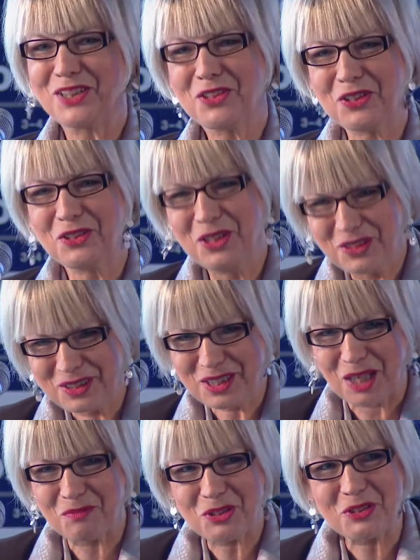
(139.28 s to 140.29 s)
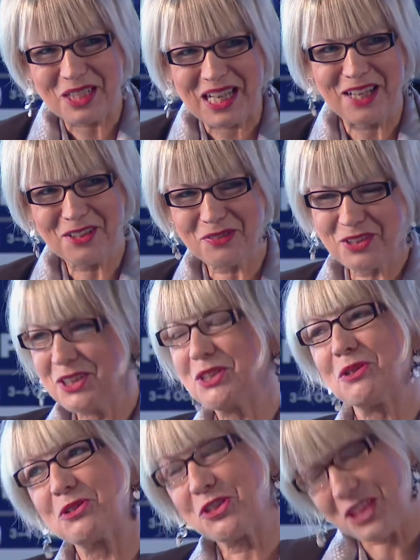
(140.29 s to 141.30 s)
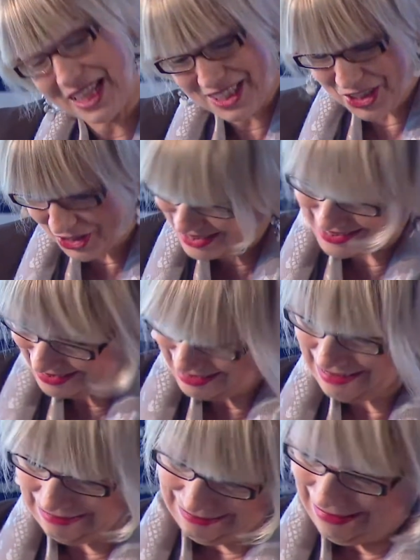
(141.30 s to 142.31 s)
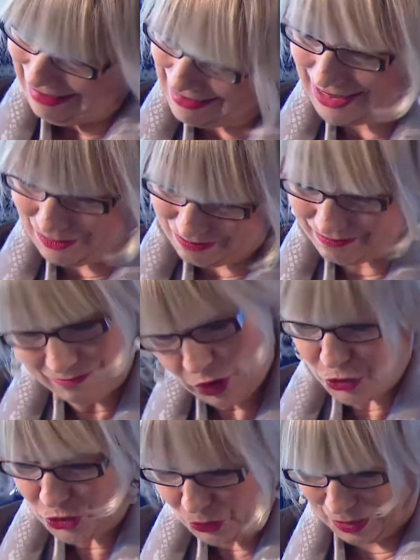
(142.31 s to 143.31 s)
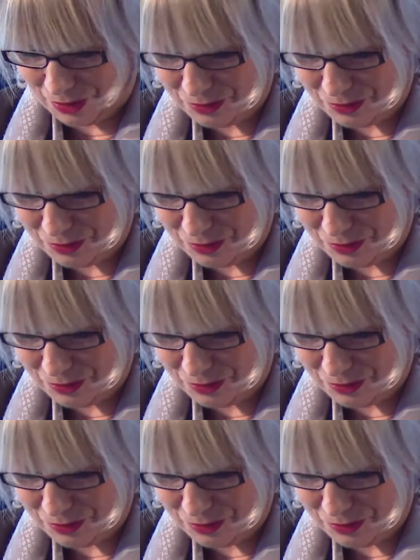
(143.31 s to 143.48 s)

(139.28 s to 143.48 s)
to come to an end of the negotiations, not sure what